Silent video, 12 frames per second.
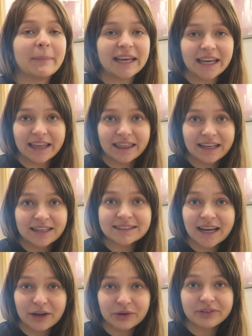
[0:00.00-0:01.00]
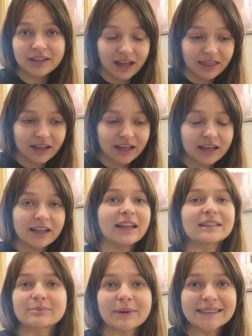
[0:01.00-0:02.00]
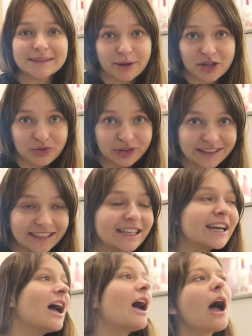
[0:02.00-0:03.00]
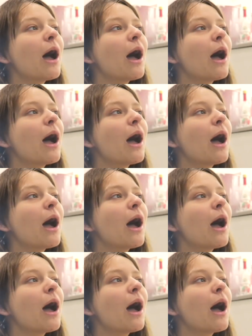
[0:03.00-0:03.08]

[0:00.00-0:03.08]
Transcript: making things out of nothing. That's my specialty.